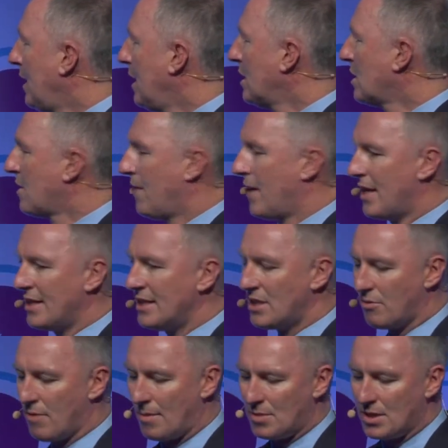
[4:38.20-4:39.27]
years of
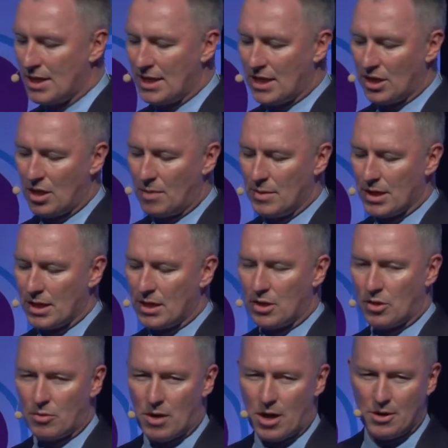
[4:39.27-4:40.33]
uninterrupted economic
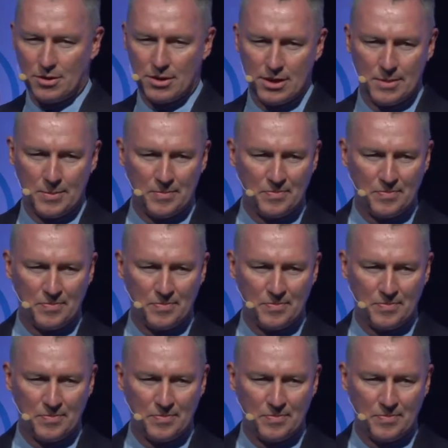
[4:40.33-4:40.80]
growth.